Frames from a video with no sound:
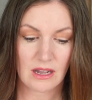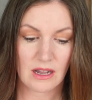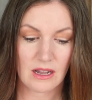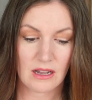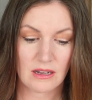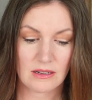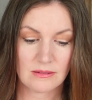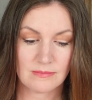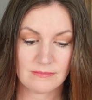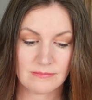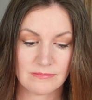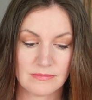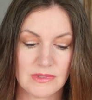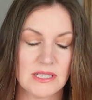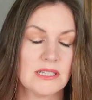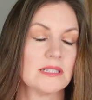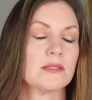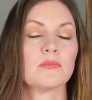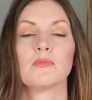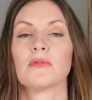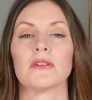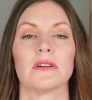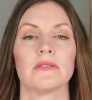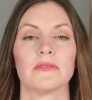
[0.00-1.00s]

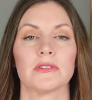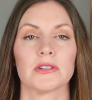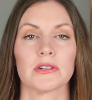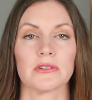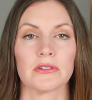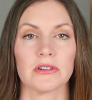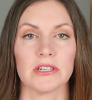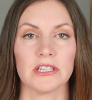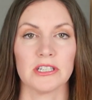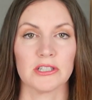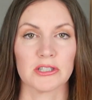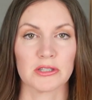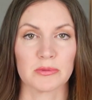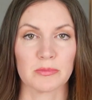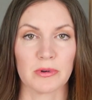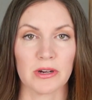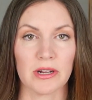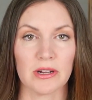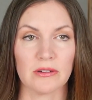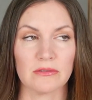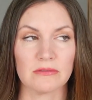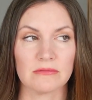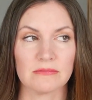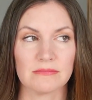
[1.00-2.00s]
It's more of a greenish
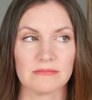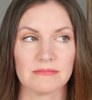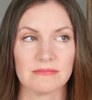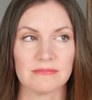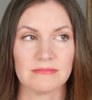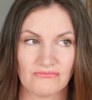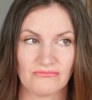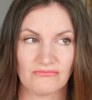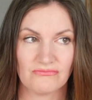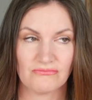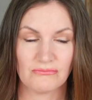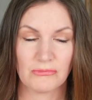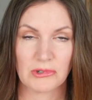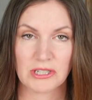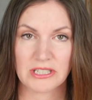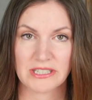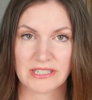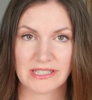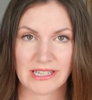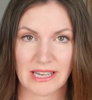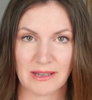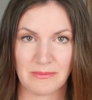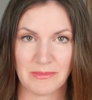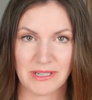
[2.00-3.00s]
brown. What
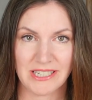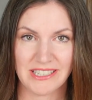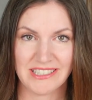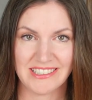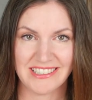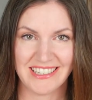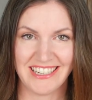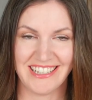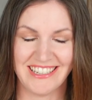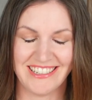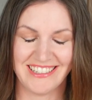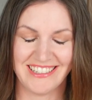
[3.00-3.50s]
does that mean?